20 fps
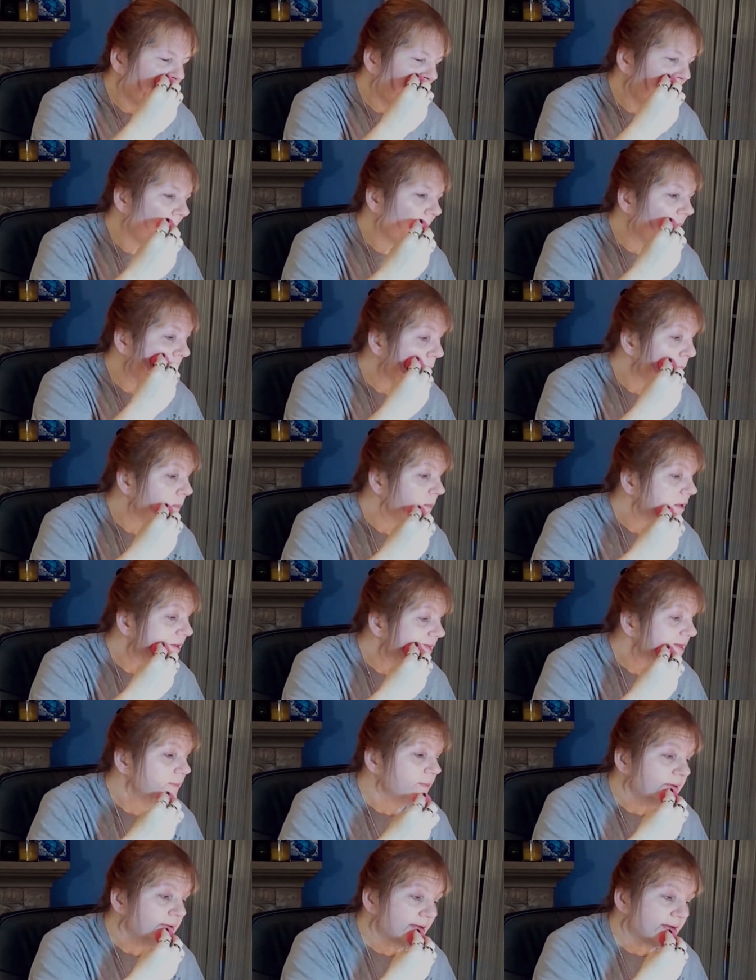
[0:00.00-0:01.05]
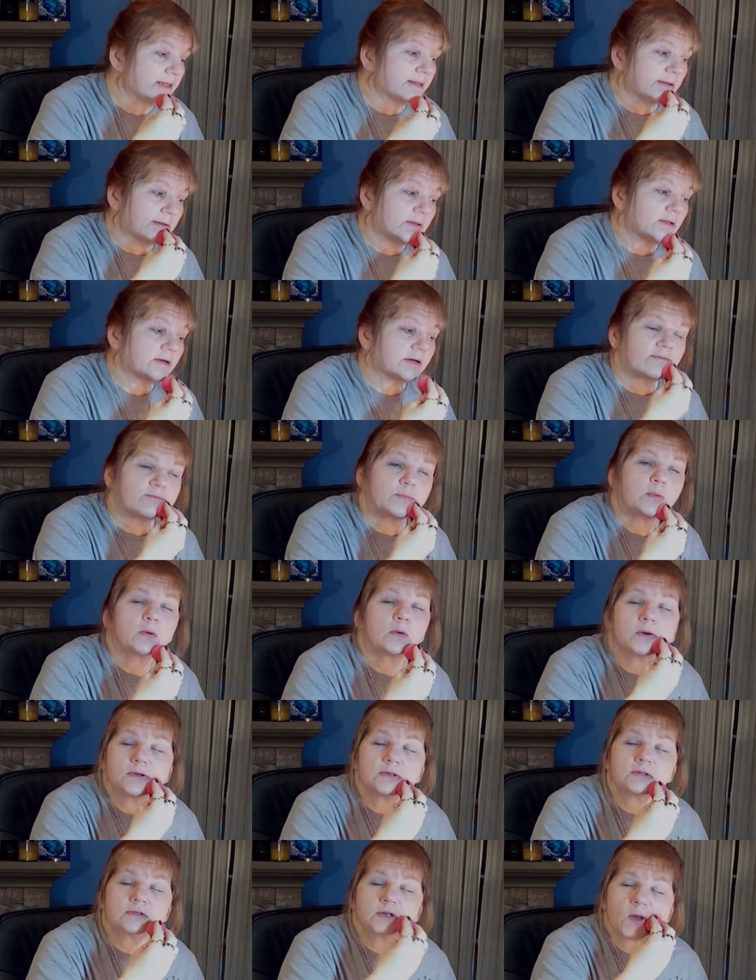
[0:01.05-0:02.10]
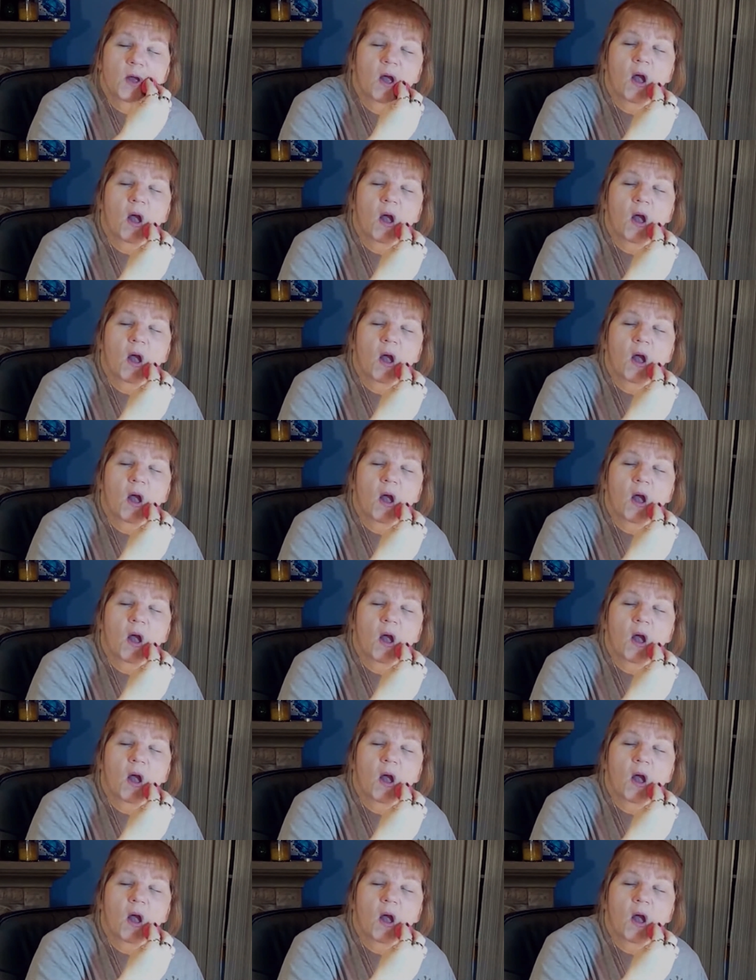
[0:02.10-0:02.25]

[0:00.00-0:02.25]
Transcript: help eliminate the look of pores.